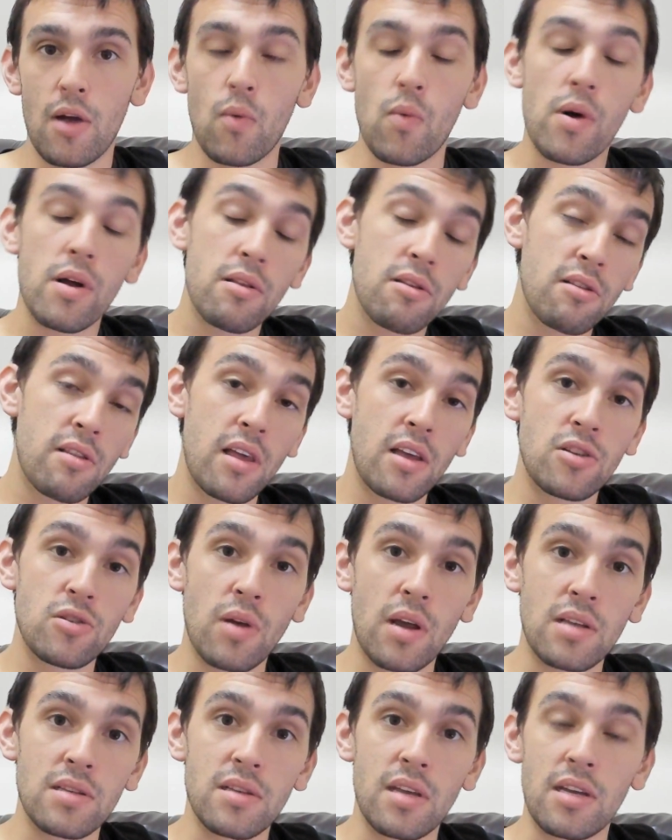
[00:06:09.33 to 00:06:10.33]
Whether they
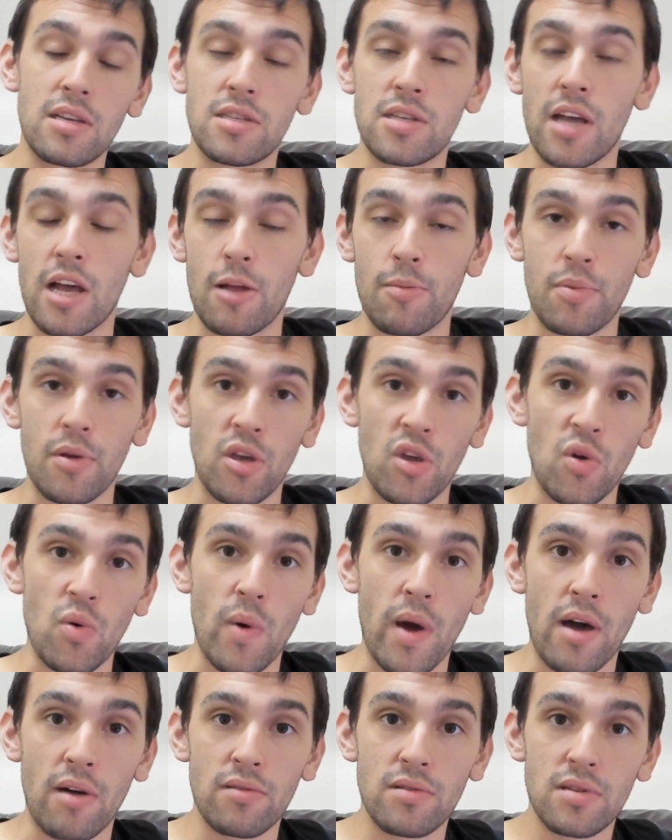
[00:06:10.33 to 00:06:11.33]
translate to helping
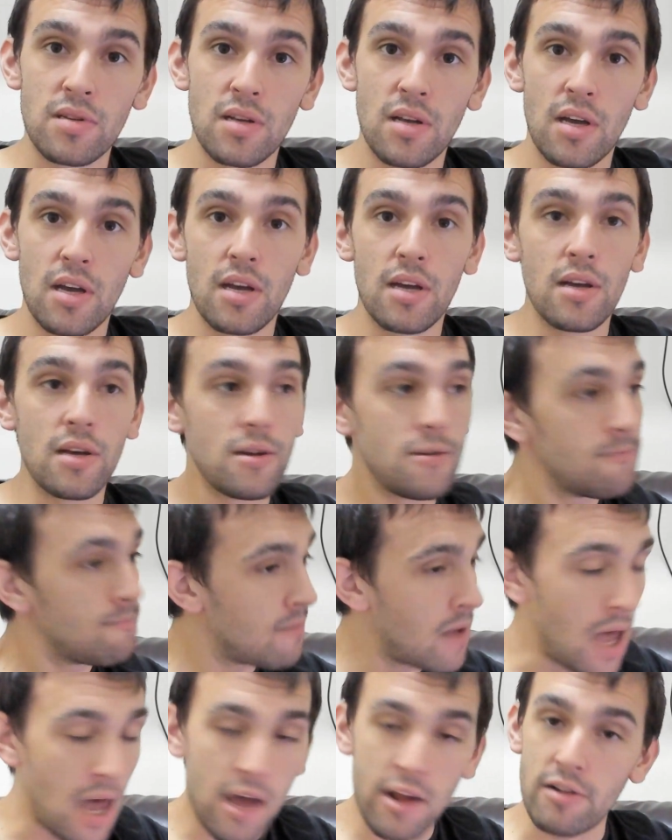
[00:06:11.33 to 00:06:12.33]
you out,
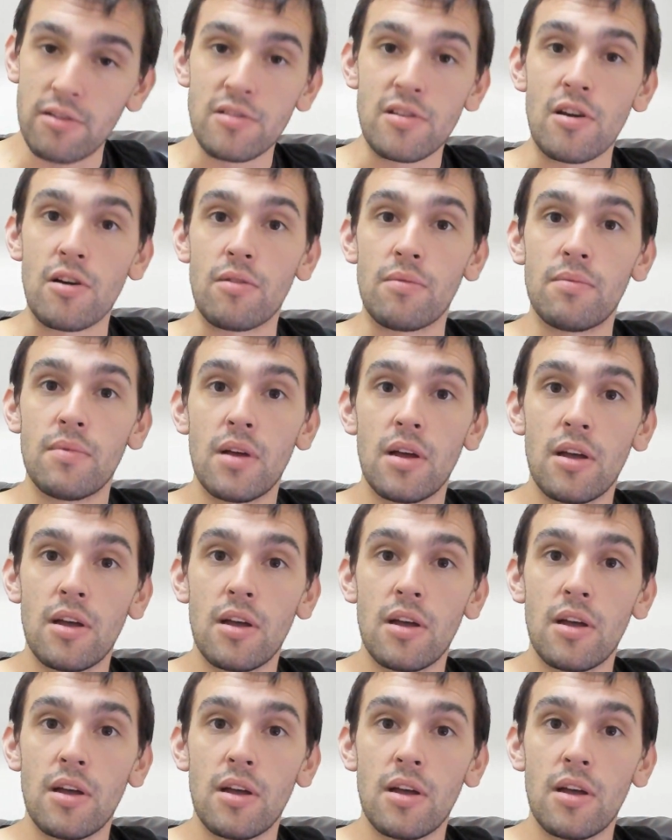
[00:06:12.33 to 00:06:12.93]
I don't know.